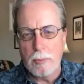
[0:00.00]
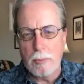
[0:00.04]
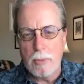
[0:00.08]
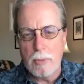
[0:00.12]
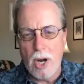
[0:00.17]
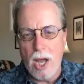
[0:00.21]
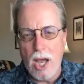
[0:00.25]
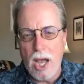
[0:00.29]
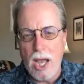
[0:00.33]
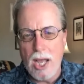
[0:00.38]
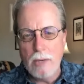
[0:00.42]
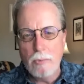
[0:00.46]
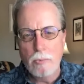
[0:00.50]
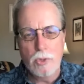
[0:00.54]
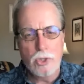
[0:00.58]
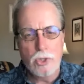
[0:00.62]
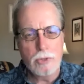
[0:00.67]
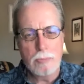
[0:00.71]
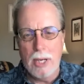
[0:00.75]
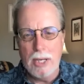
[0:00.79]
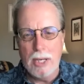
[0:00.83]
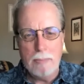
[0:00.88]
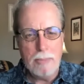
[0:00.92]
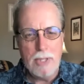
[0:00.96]
of the bride,
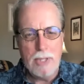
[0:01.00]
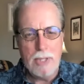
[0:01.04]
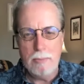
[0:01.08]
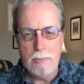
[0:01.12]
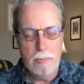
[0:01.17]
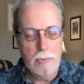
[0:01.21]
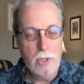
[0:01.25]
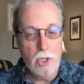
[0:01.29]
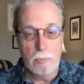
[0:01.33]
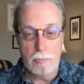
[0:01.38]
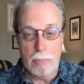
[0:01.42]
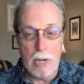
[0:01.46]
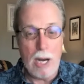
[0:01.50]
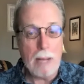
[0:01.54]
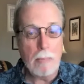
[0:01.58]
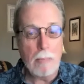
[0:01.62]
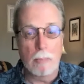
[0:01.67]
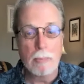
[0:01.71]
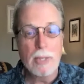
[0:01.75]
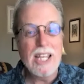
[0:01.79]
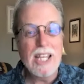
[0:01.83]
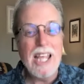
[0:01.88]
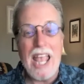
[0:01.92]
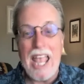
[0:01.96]
which might be
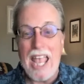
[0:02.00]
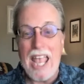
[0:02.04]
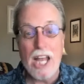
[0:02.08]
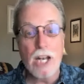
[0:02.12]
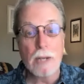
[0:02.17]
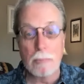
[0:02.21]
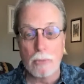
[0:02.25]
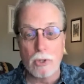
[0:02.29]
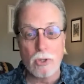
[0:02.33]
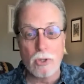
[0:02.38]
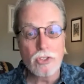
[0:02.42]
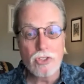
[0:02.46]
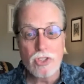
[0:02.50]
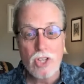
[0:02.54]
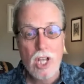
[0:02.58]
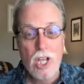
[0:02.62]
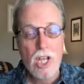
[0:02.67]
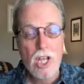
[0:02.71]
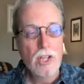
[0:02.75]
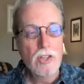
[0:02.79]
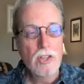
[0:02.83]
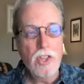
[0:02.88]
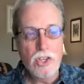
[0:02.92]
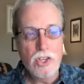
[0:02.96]
probably animals.
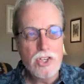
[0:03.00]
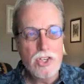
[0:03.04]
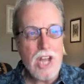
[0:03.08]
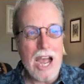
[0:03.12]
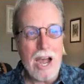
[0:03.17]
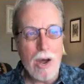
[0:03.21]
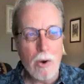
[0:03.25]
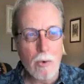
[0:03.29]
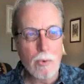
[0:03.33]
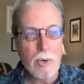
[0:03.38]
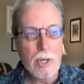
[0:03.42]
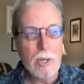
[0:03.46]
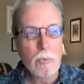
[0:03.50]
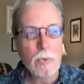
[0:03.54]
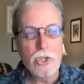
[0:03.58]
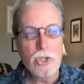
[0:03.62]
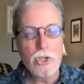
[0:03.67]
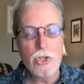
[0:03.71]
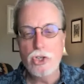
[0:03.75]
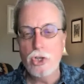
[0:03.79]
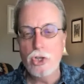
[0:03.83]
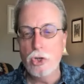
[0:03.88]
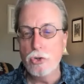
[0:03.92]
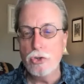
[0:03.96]
The dowry,
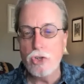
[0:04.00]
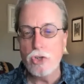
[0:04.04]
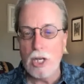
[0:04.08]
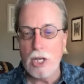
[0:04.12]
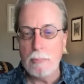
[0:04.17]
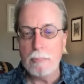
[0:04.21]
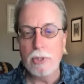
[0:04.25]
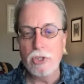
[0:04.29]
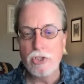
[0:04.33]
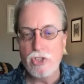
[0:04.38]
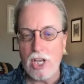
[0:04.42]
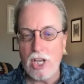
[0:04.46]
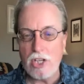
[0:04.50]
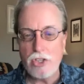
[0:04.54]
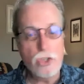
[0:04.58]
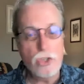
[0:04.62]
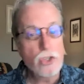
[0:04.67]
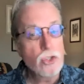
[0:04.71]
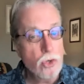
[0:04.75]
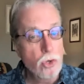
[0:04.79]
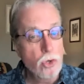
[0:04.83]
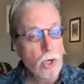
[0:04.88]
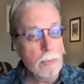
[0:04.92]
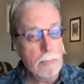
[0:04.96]
usually
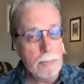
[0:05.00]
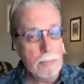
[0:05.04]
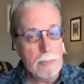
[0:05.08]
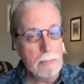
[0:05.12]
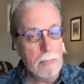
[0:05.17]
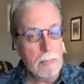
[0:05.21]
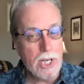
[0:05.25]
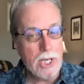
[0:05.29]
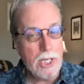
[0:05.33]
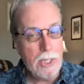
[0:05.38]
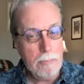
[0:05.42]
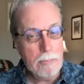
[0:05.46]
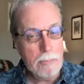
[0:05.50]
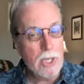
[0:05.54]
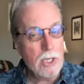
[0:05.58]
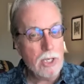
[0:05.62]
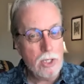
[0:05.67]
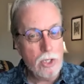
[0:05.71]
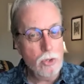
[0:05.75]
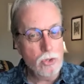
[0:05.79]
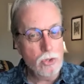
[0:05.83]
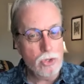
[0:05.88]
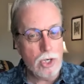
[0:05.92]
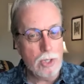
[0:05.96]
possessions, could have been money, but
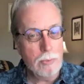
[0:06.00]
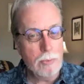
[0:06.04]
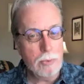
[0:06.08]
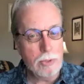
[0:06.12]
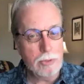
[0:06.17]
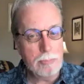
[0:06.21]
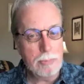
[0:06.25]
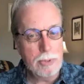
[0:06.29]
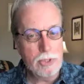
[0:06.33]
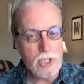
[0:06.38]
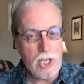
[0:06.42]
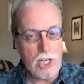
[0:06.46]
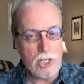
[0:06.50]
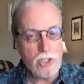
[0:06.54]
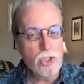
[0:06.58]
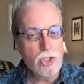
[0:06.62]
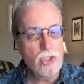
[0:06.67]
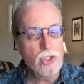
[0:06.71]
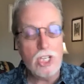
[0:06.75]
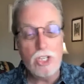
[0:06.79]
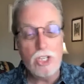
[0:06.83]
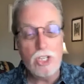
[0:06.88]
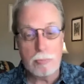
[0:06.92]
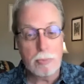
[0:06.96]
it usually was
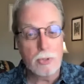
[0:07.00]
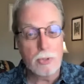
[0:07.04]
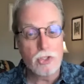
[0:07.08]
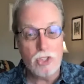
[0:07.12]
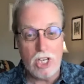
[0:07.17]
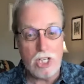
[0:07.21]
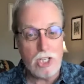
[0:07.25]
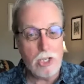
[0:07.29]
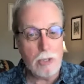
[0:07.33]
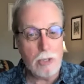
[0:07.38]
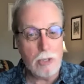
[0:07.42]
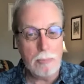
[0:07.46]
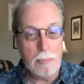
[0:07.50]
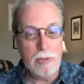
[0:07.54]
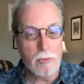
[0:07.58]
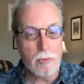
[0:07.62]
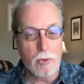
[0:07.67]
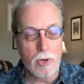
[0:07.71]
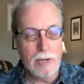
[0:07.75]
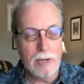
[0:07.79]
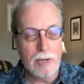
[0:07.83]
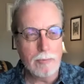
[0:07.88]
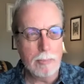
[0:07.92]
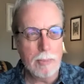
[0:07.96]
possessions, is presented
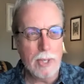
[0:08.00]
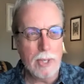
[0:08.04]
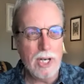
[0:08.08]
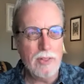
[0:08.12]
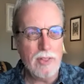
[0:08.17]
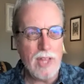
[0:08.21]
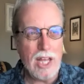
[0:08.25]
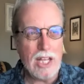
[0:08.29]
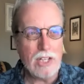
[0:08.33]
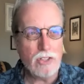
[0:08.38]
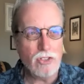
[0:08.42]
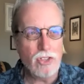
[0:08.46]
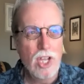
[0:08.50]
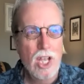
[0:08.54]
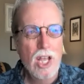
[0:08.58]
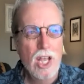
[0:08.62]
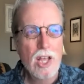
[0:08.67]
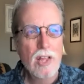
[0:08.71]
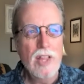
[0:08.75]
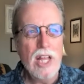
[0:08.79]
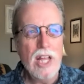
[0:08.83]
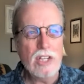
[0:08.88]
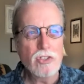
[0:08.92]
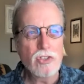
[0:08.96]
before everybody.
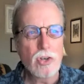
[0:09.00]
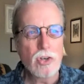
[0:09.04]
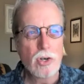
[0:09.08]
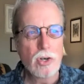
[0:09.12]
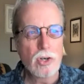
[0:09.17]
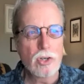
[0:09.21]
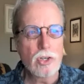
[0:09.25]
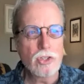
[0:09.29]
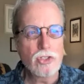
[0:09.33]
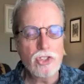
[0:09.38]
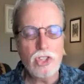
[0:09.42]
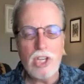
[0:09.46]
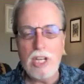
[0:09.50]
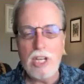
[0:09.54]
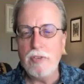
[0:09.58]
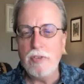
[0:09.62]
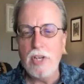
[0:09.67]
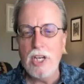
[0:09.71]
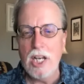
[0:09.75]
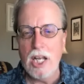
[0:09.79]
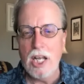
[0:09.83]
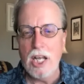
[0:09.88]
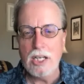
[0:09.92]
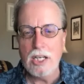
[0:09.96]
That's her
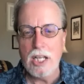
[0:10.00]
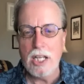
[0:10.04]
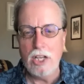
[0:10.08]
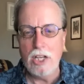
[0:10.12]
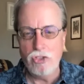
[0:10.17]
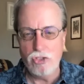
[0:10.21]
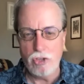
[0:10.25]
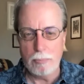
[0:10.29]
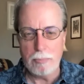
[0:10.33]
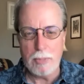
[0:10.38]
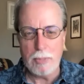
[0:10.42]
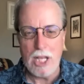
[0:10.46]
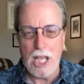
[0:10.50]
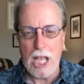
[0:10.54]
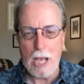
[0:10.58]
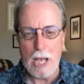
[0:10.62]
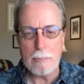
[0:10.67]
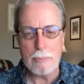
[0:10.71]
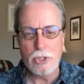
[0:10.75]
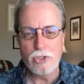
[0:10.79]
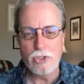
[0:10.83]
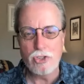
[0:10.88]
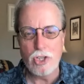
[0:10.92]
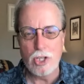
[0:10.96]
safety net in case something
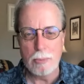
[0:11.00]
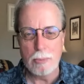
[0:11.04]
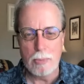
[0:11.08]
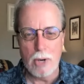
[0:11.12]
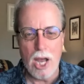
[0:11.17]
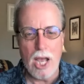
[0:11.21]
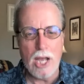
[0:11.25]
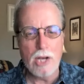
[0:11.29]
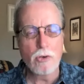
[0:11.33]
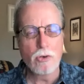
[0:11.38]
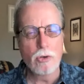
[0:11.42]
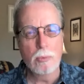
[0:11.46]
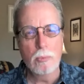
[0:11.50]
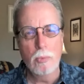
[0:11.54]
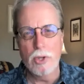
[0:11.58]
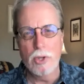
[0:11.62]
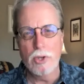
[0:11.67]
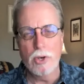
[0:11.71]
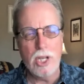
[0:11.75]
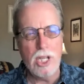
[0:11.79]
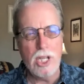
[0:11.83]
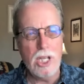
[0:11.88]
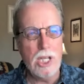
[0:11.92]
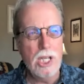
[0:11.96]
happens to the bridegroom,
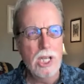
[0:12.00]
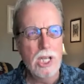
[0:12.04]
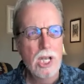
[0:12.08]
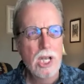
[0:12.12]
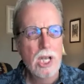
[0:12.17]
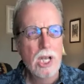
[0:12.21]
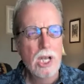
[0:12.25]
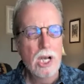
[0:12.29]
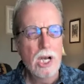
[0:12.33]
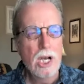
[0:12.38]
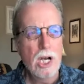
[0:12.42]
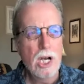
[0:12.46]
whether he